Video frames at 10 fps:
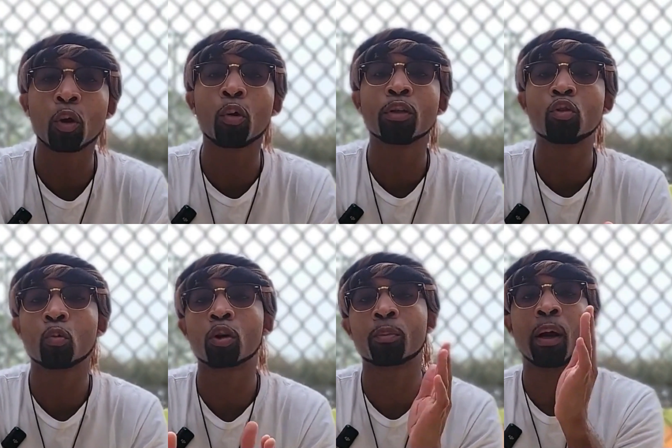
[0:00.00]
going to
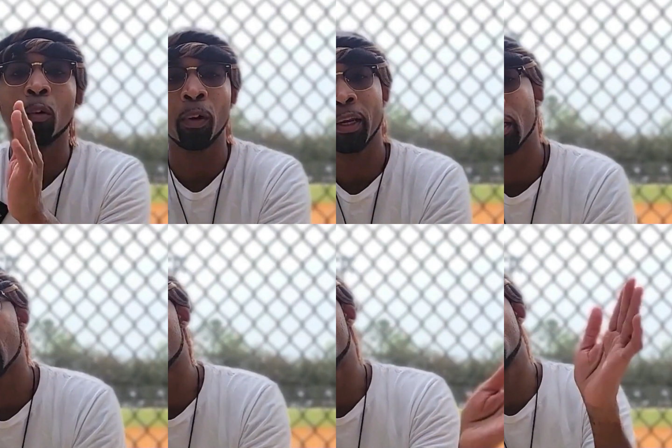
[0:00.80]
work my way
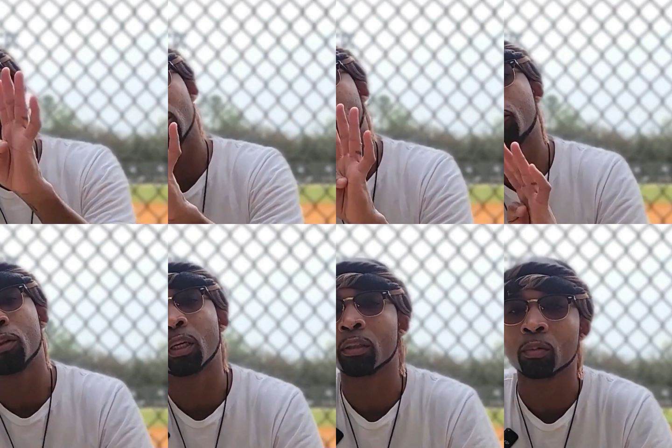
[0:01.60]
up to the
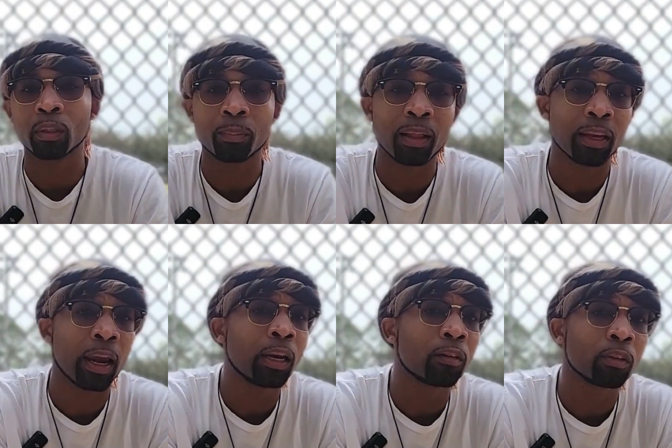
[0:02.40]
4 days a week by the
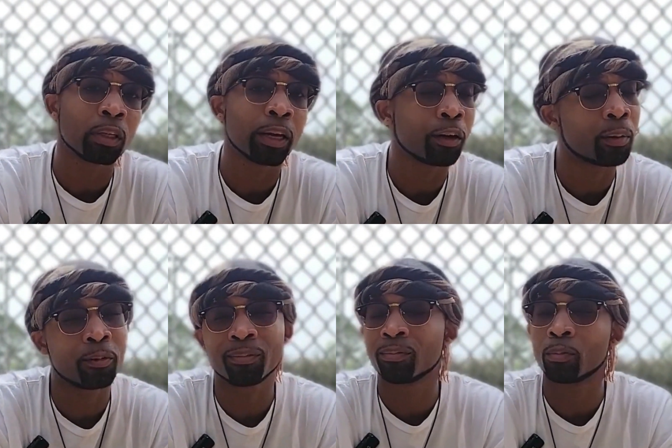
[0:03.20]
end of the year,
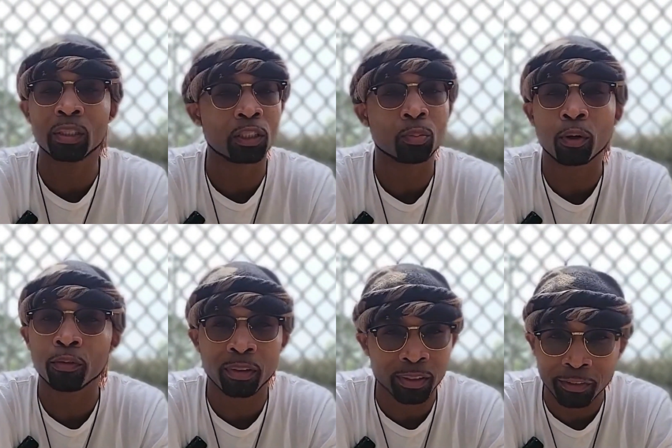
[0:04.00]
which is
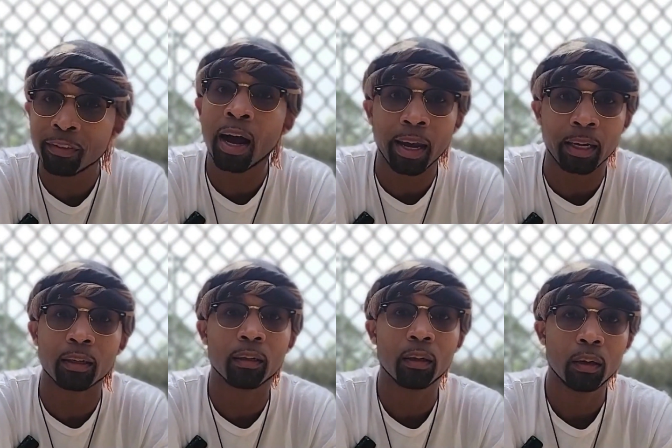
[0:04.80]
perfectly fine.
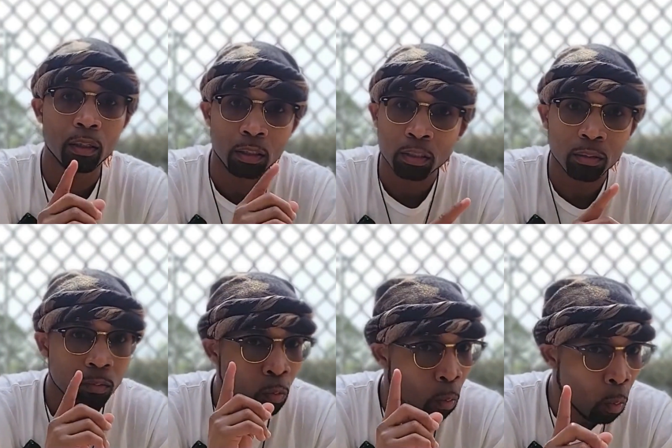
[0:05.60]
Just
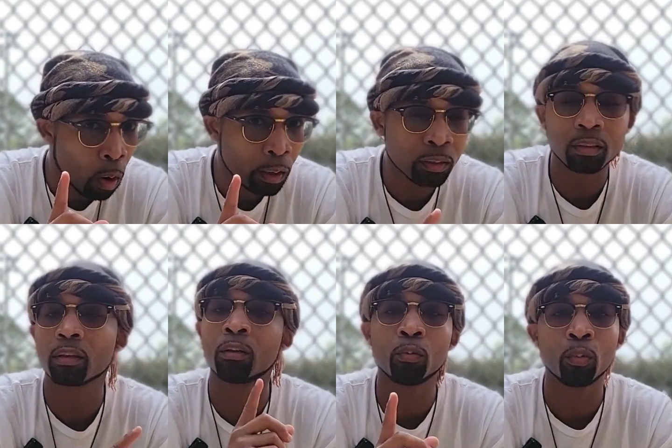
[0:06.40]
once
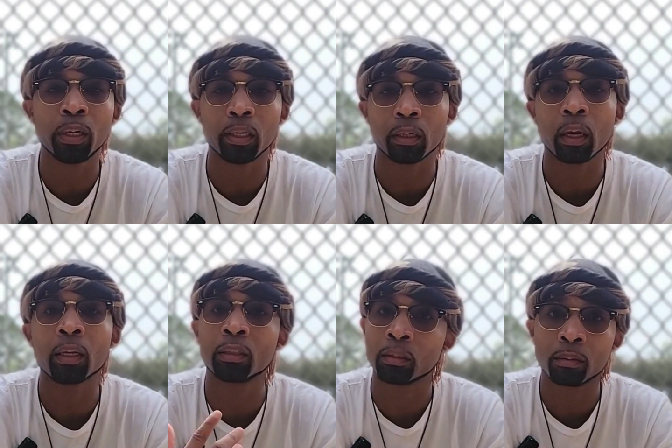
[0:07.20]
a week,
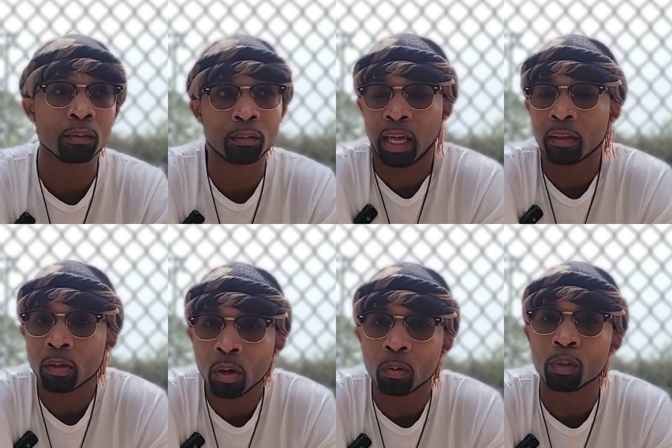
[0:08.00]
and that's a
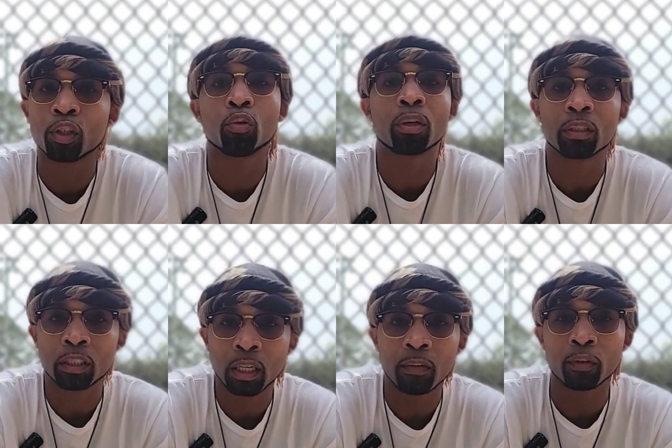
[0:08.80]
goal you can
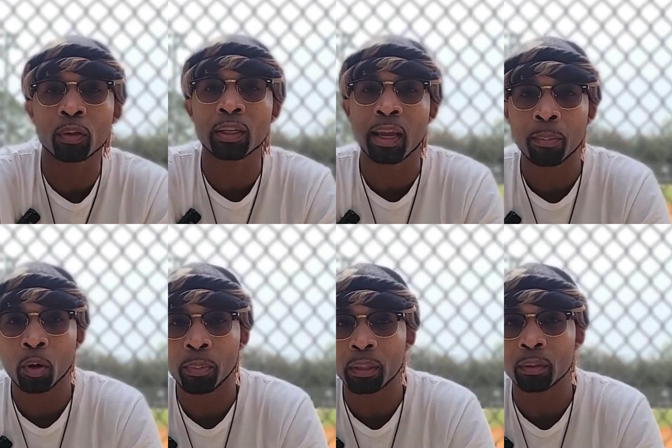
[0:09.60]
achieve, and you get that
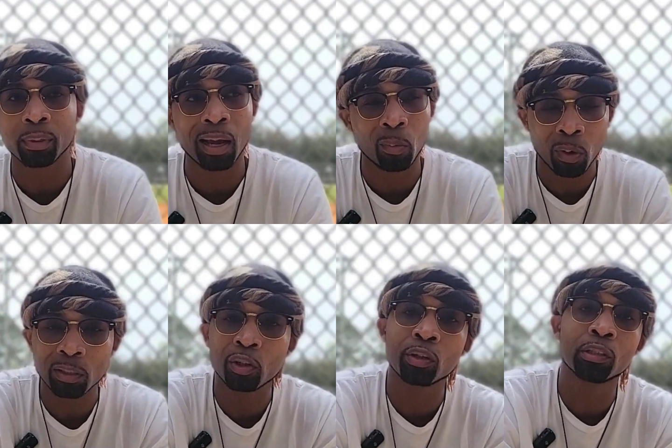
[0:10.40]
momentum, and that
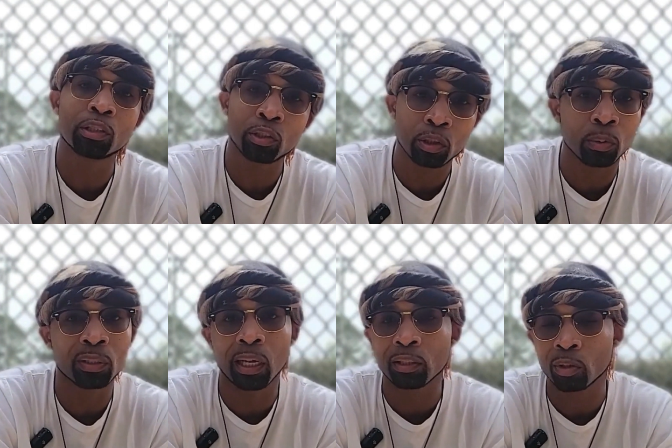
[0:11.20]
1 turn into 2,
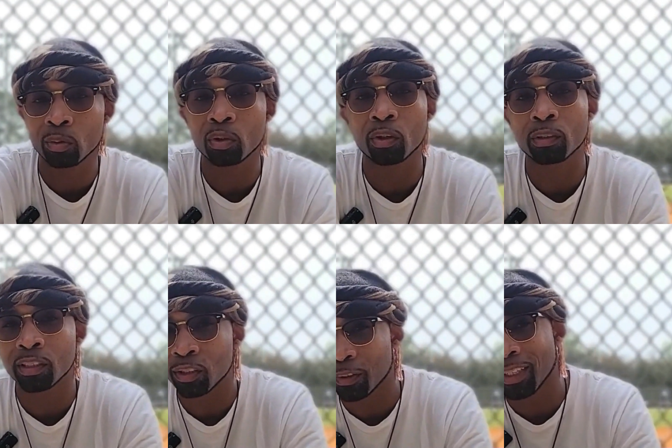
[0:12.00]
and that 2 turn
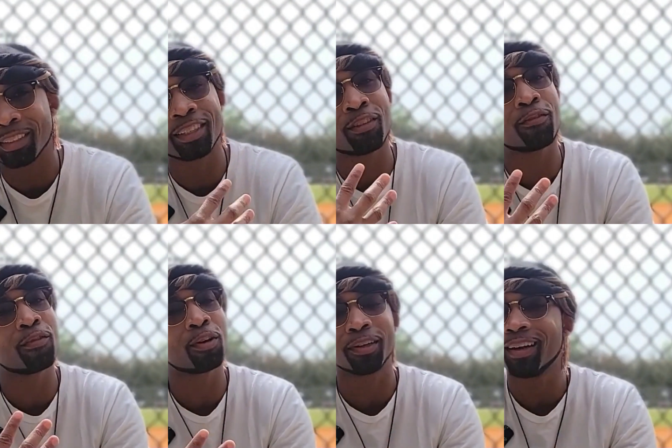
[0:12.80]
into 3, into the
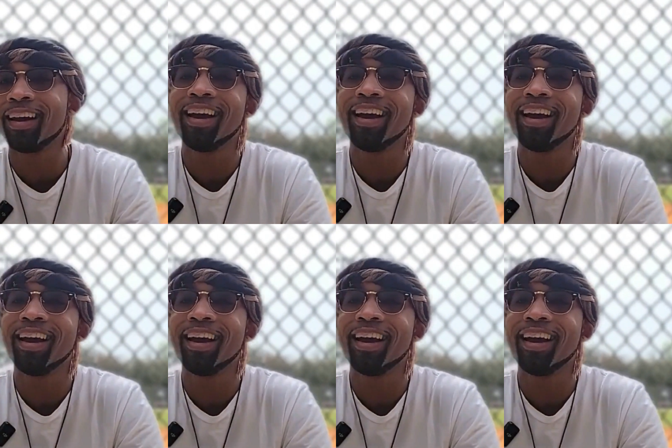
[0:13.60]
4.